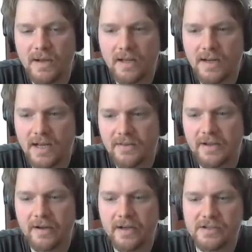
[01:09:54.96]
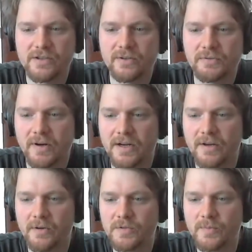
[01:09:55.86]
about how the guy is called
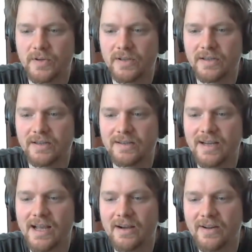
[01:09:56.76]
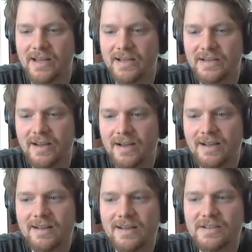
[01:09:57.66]
Red Coach Bill and how his
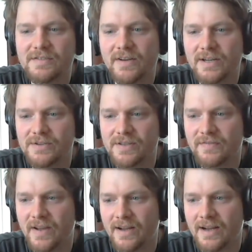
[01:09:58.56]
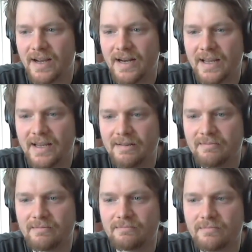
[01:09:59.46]
videos are
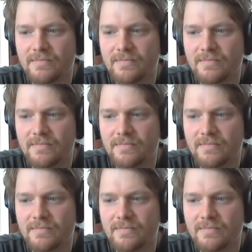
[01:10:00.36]
highly